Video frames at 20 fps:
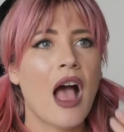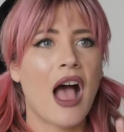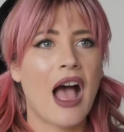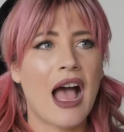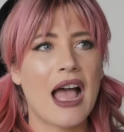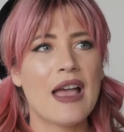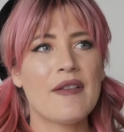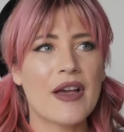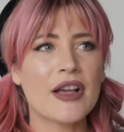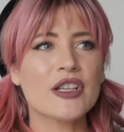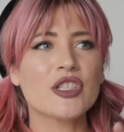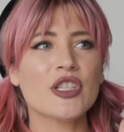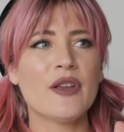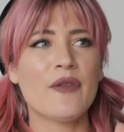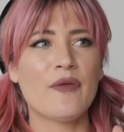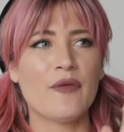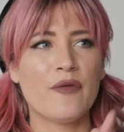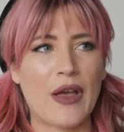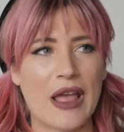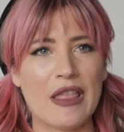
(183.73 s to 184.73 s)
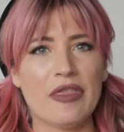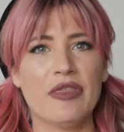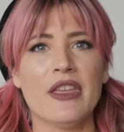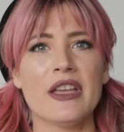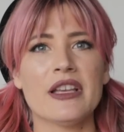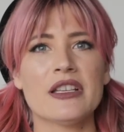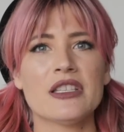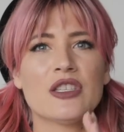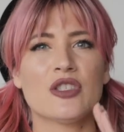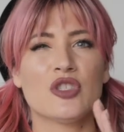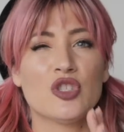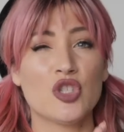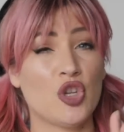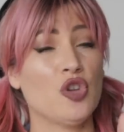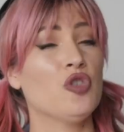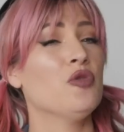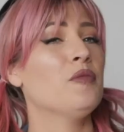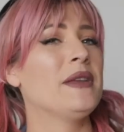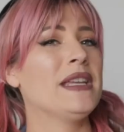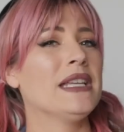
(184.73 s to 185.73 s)
I've actually fed this
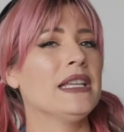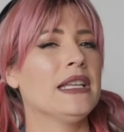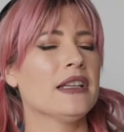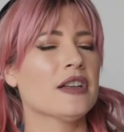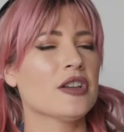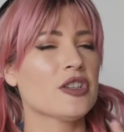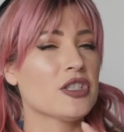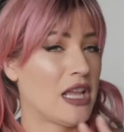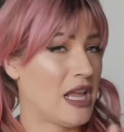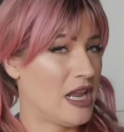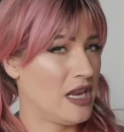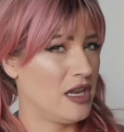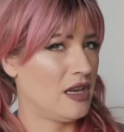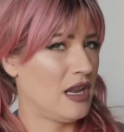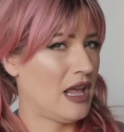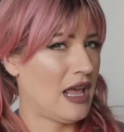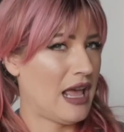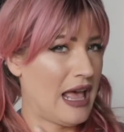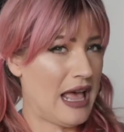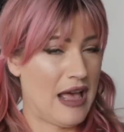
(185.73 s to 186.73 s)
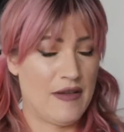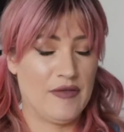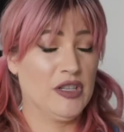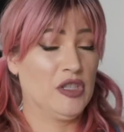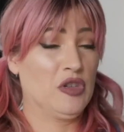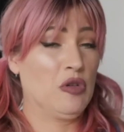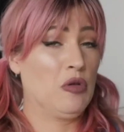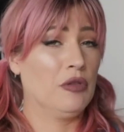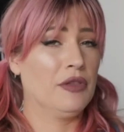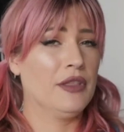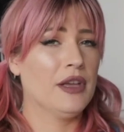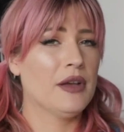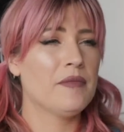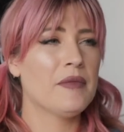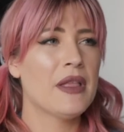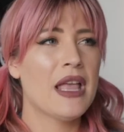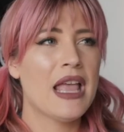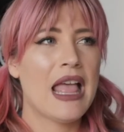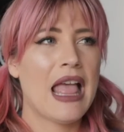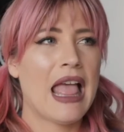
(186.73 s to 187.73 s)
to meat eaters and haven't told
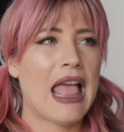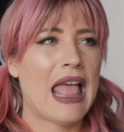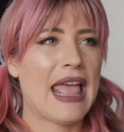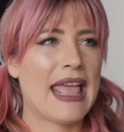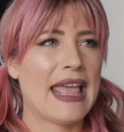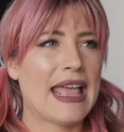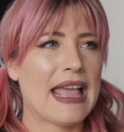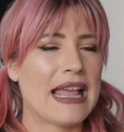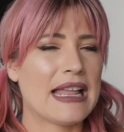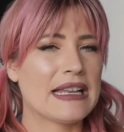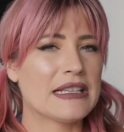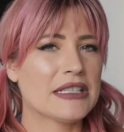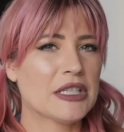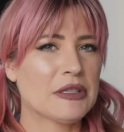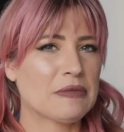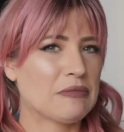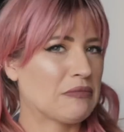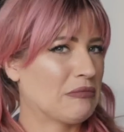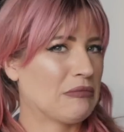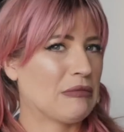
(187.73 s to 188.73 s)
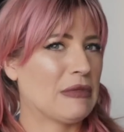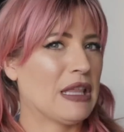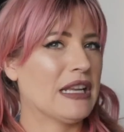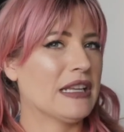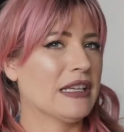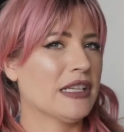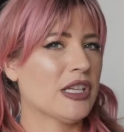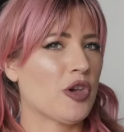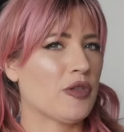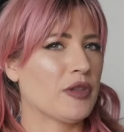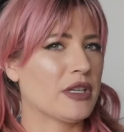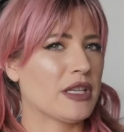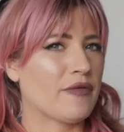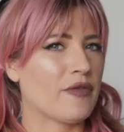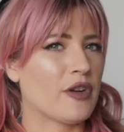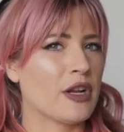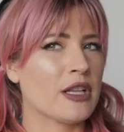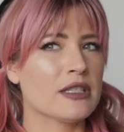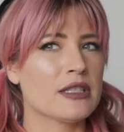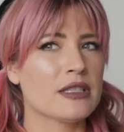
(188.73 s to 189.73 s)
them, and they didn't know the
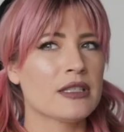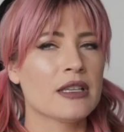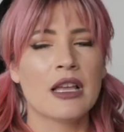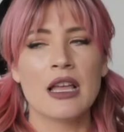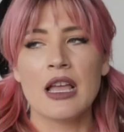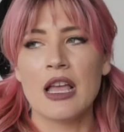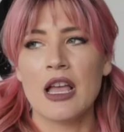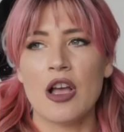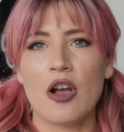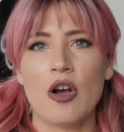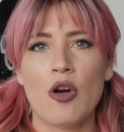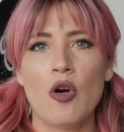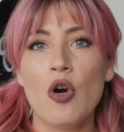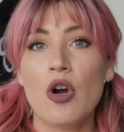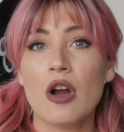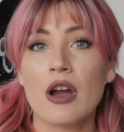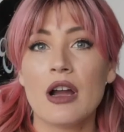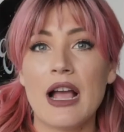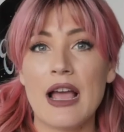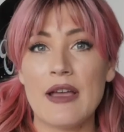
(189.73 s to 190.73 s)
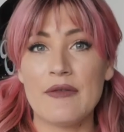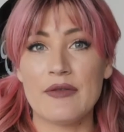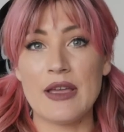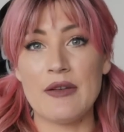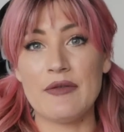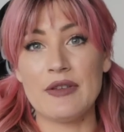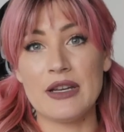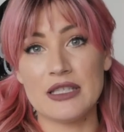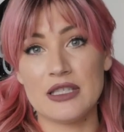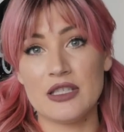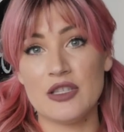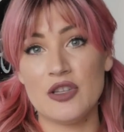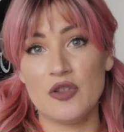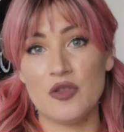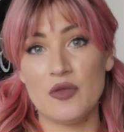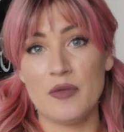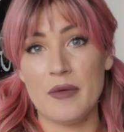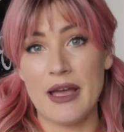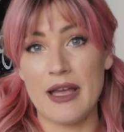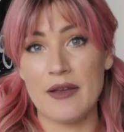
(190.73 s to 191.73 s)
difference. Or I've given it
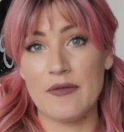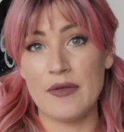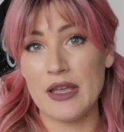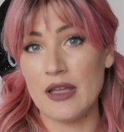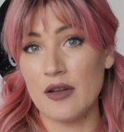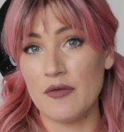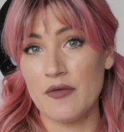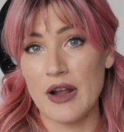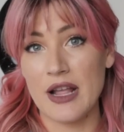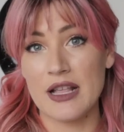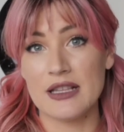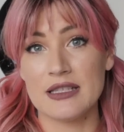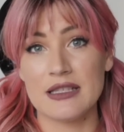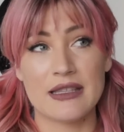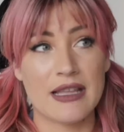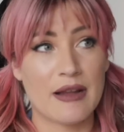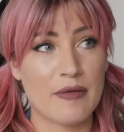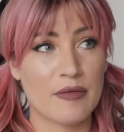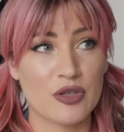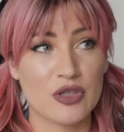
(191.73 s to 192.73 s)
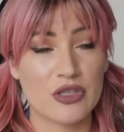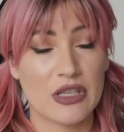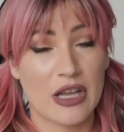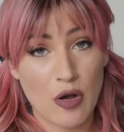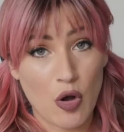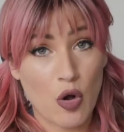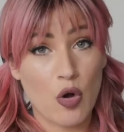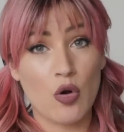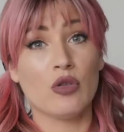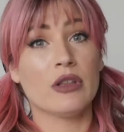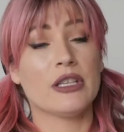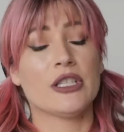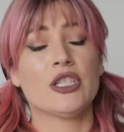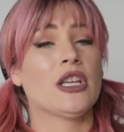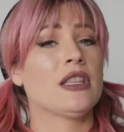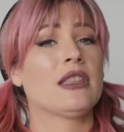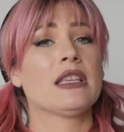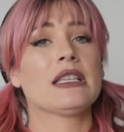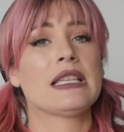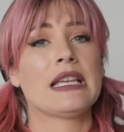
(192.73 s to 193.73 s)
to my vegan friends and they were just like, holy
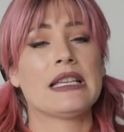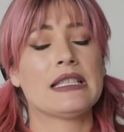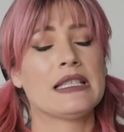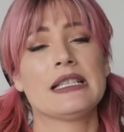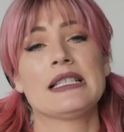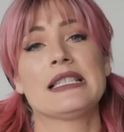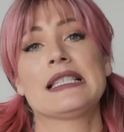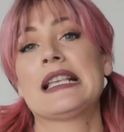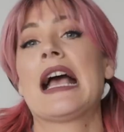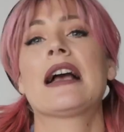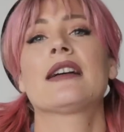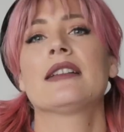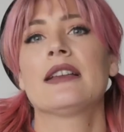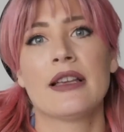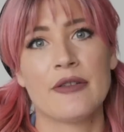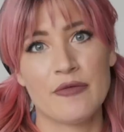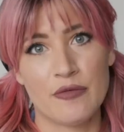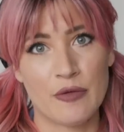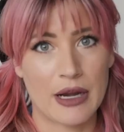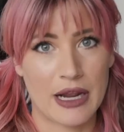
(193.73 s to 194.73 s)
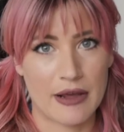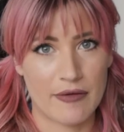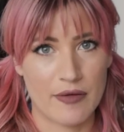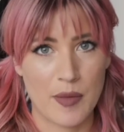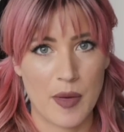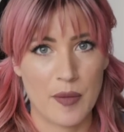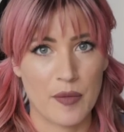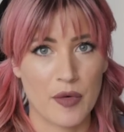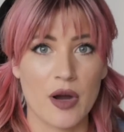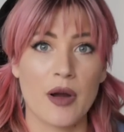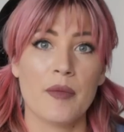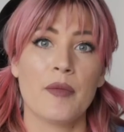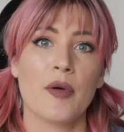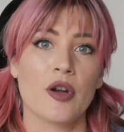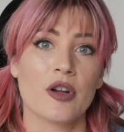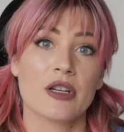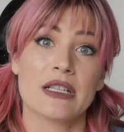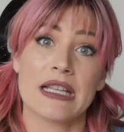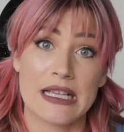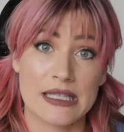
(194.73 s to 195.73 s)
shit, this tastes exactly like what I remember a
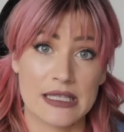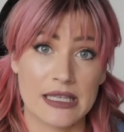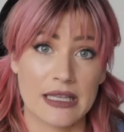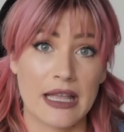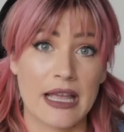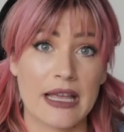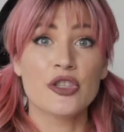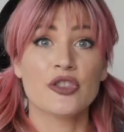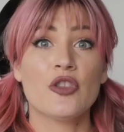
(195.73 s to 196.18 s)
burger tasting like.